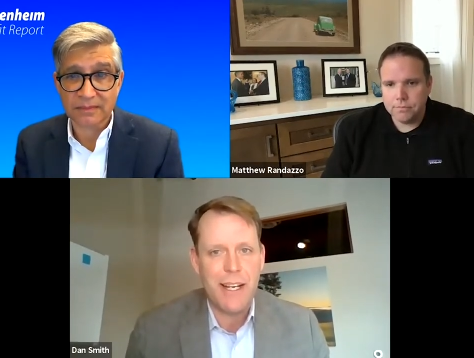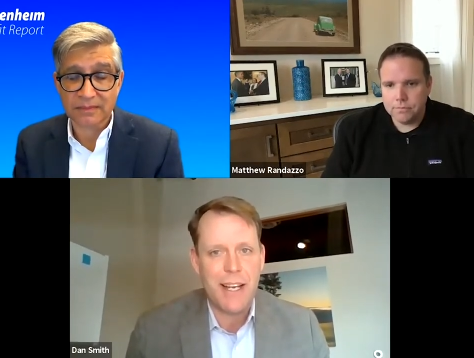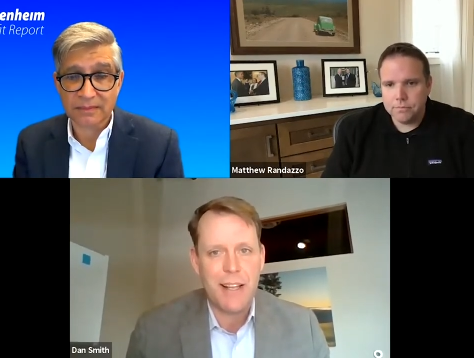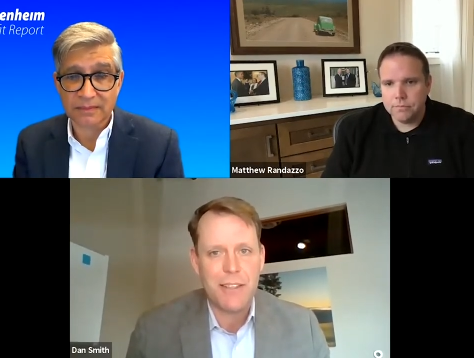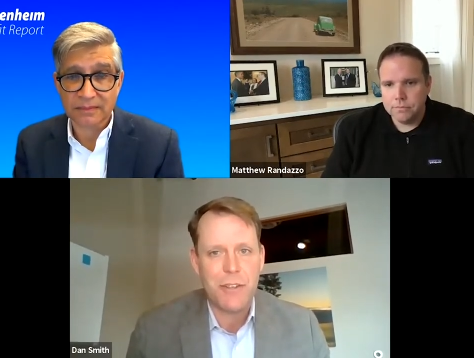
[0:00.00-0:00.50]

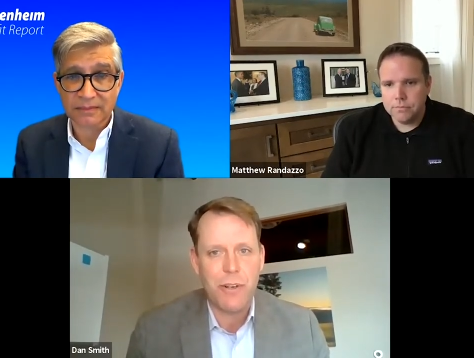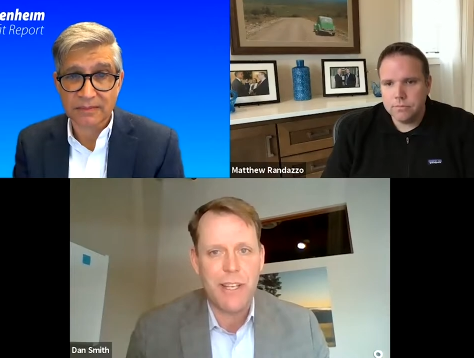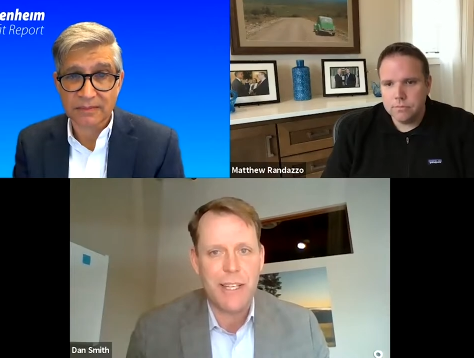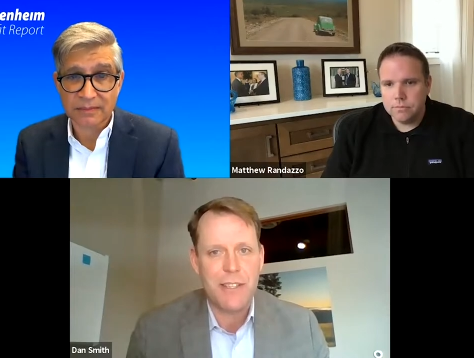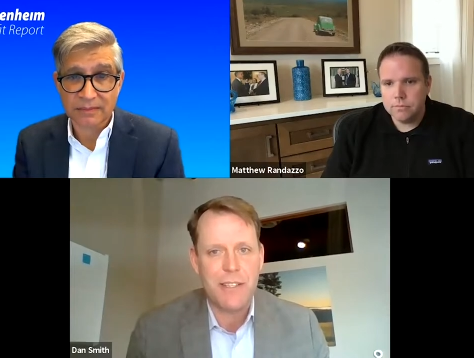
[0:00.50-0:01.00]
Speaker 1: Dallas, North
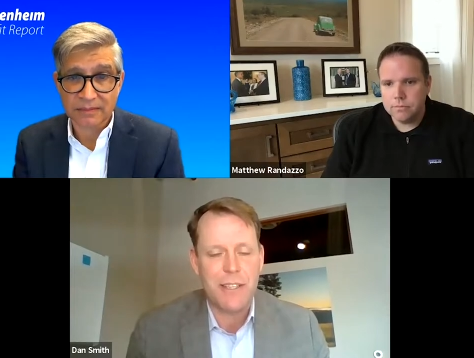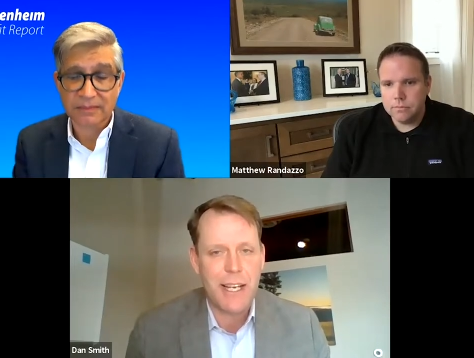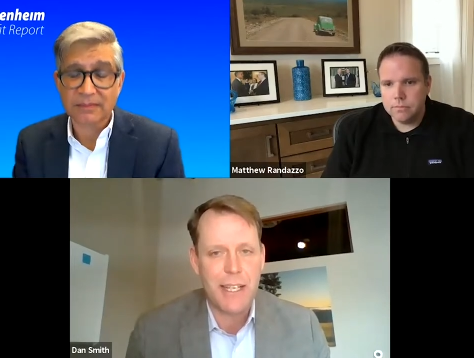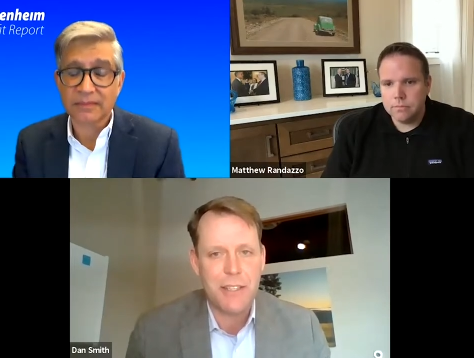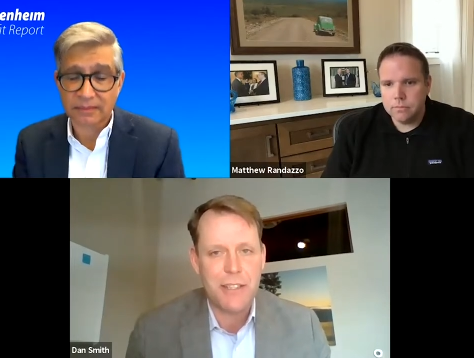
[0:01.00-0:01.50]
Texas, and
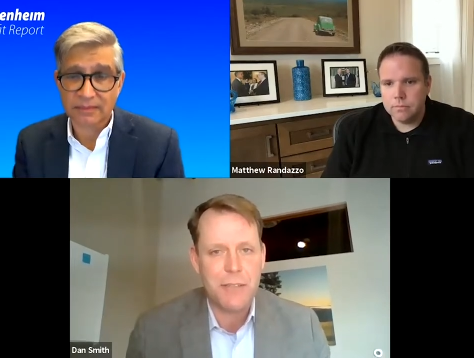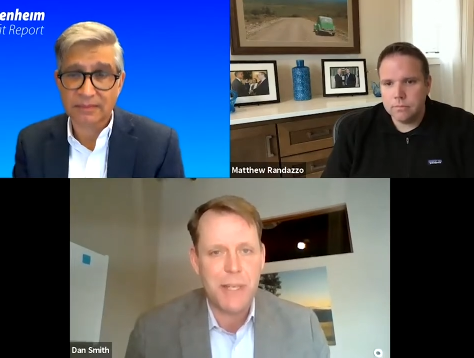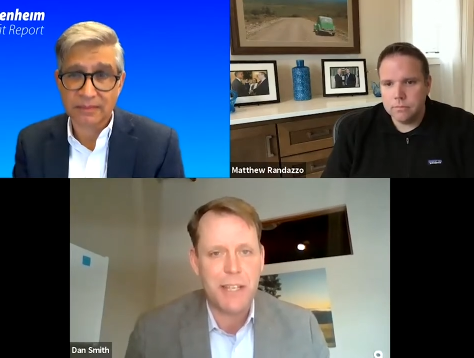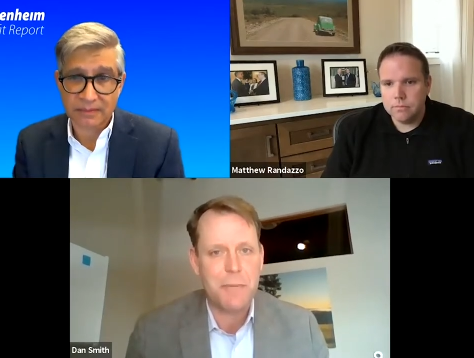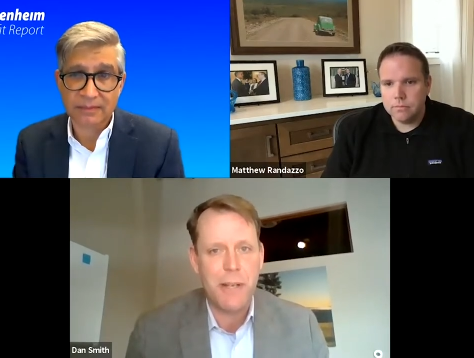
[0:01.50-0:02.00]
Texas has
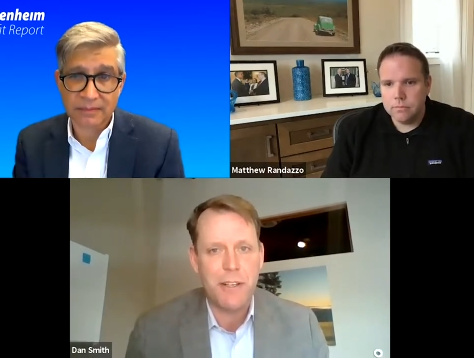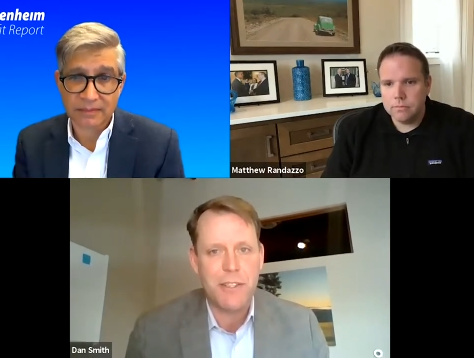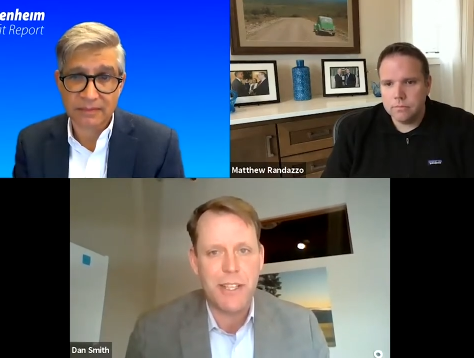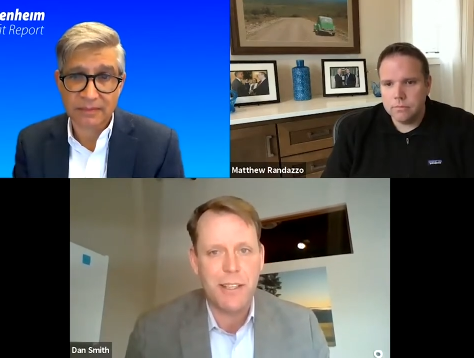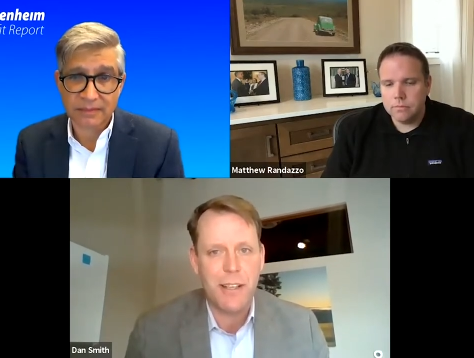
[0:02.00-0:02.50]
been
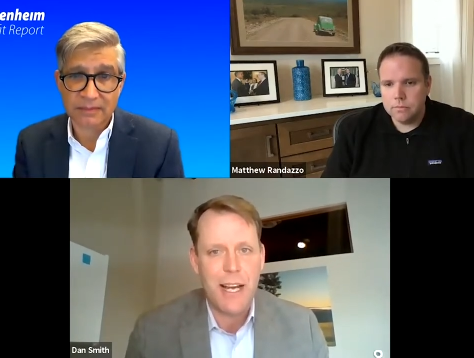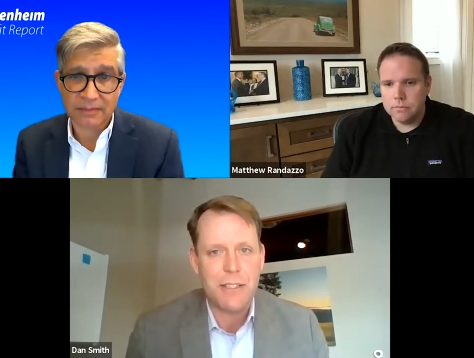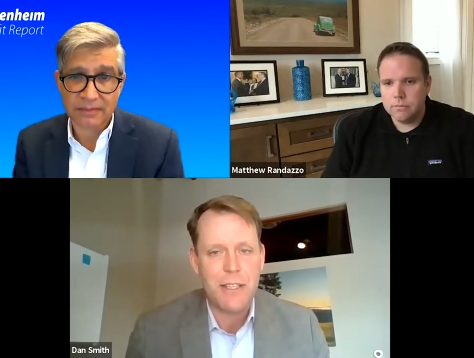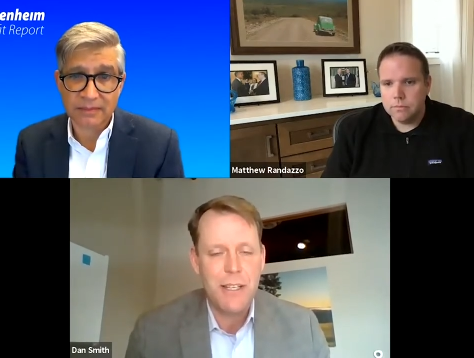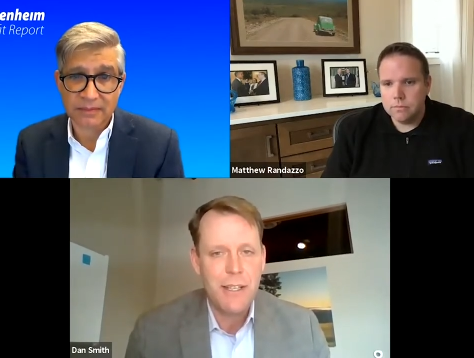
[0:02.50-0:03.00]
experiencing in the
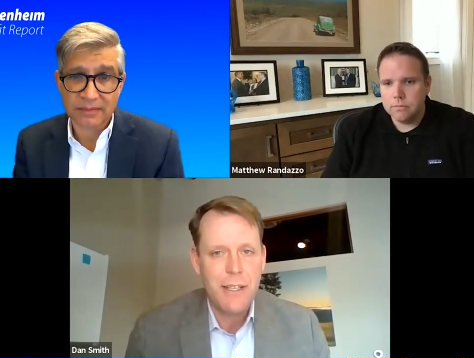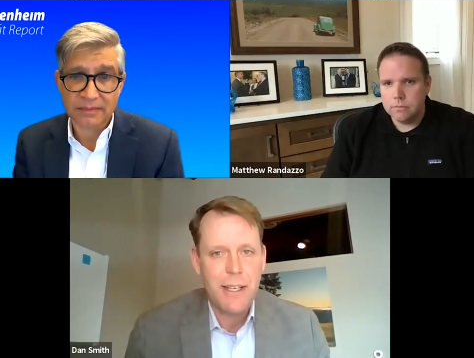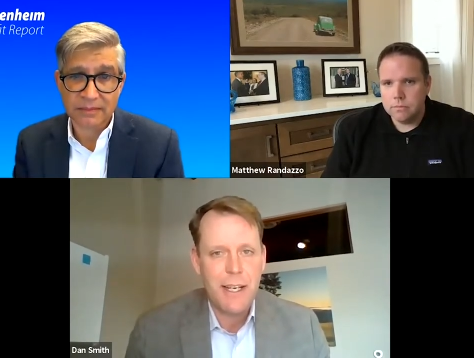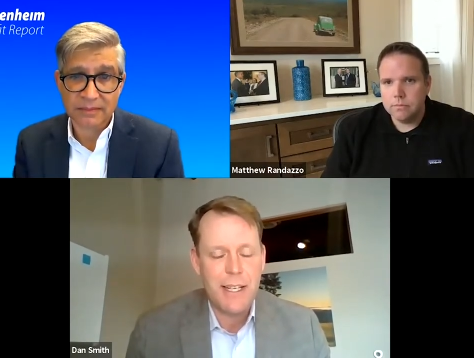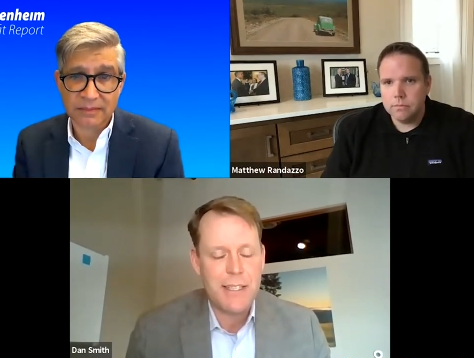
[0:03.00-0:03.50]
last
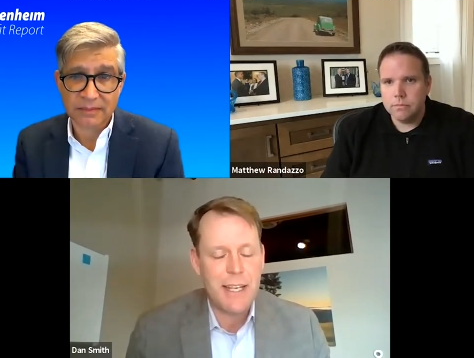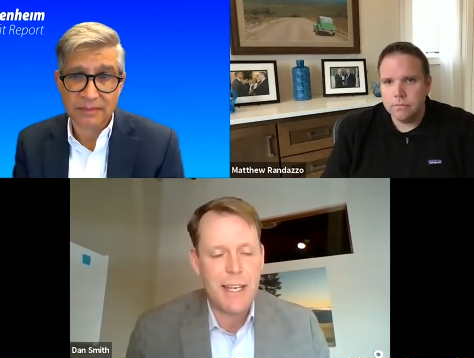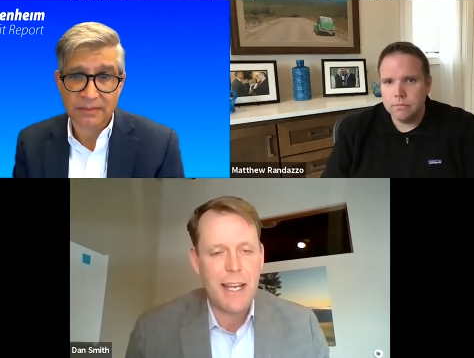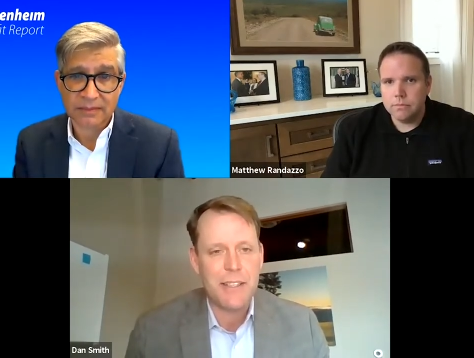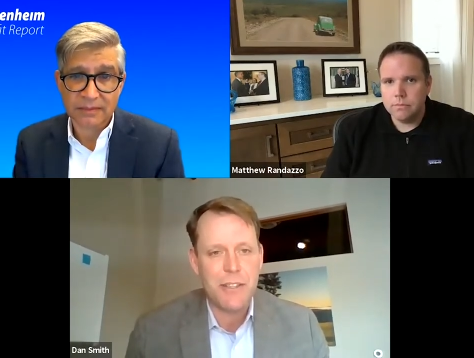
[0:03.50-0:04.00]
10
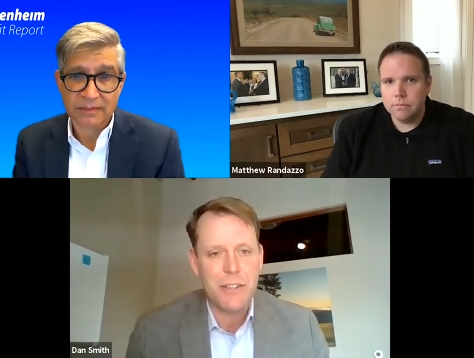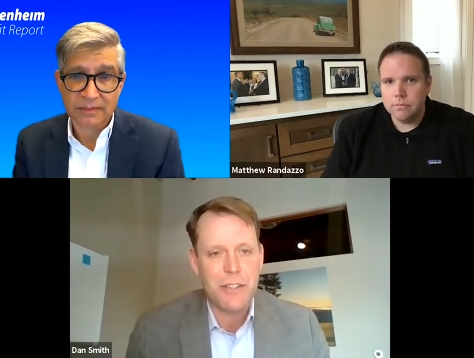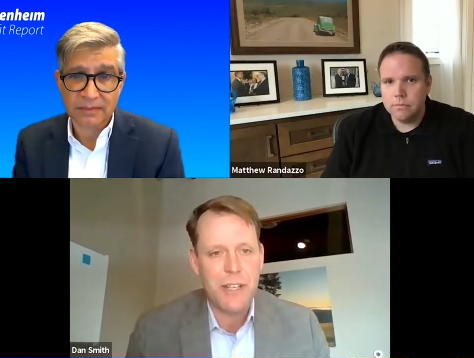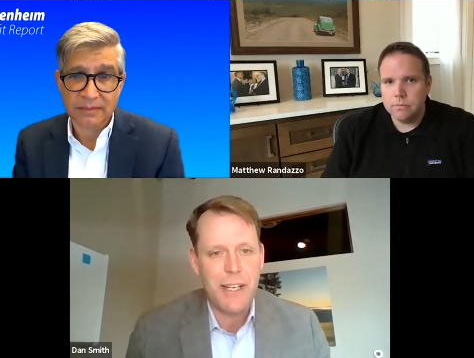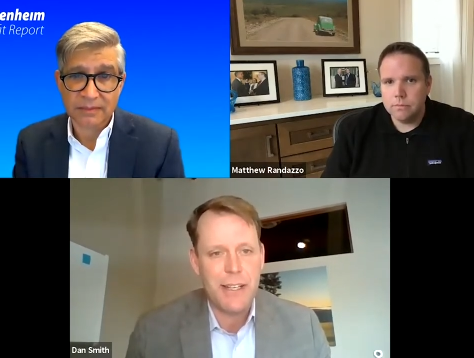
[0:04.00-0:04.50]
days. It's
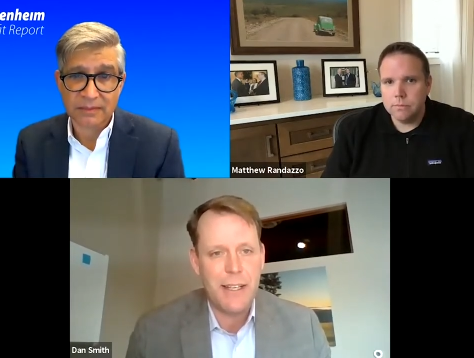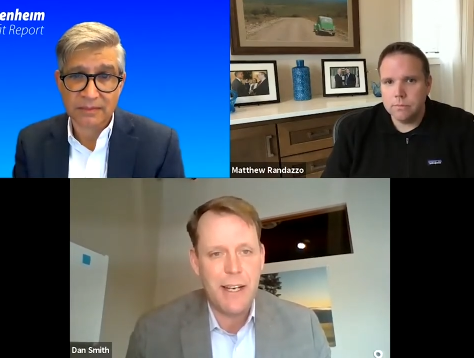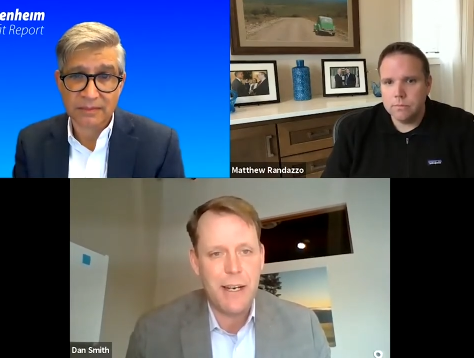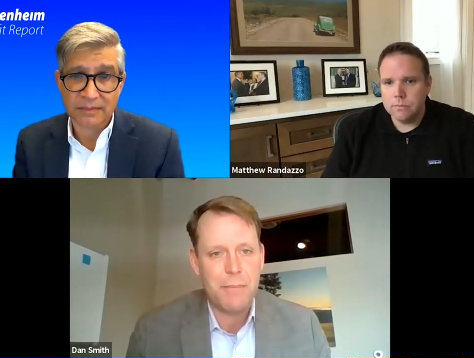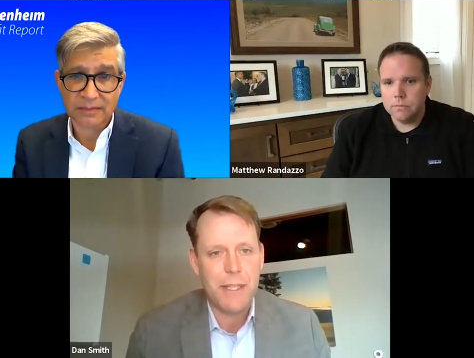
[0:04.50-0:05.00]
just
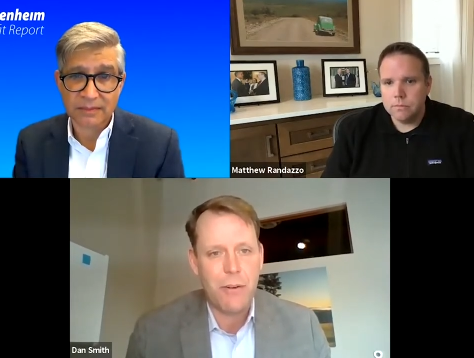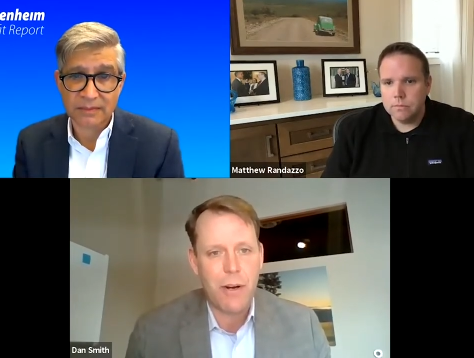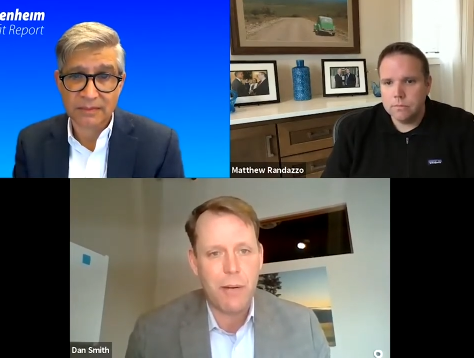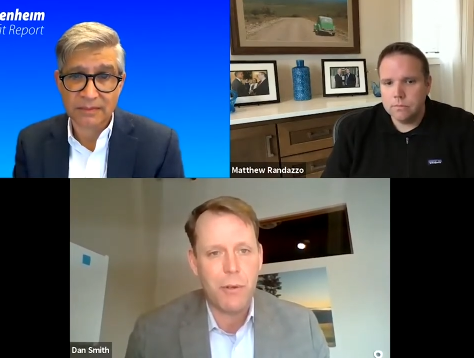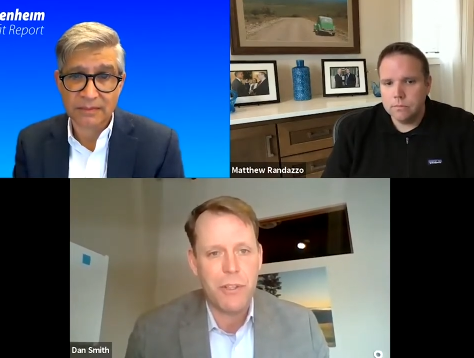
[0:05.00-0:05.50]

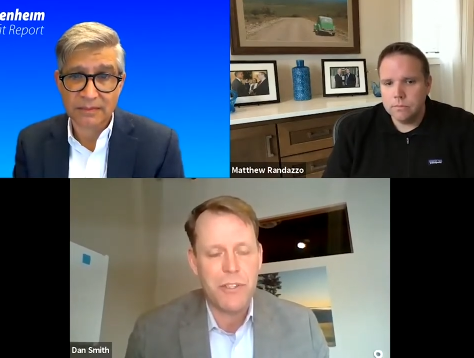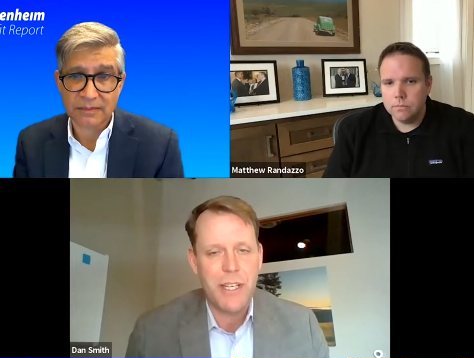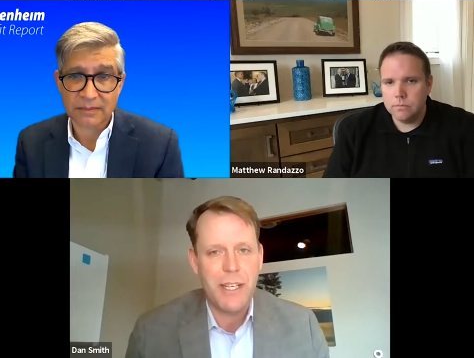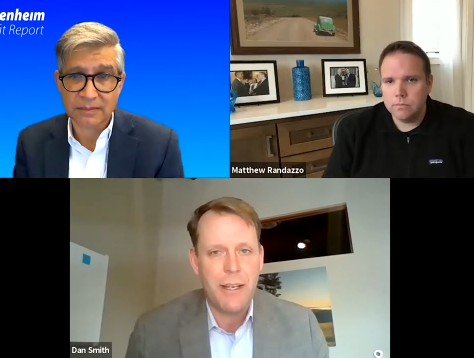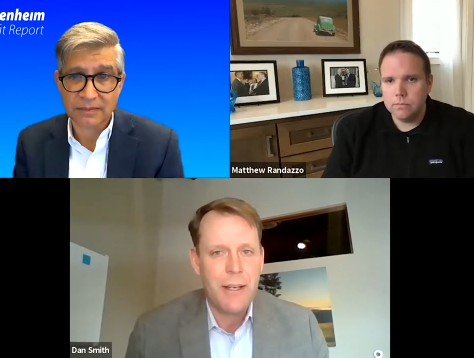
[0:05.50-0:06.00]
incredible to
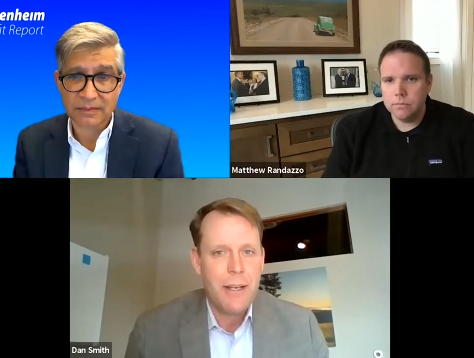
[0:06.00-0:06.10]
see.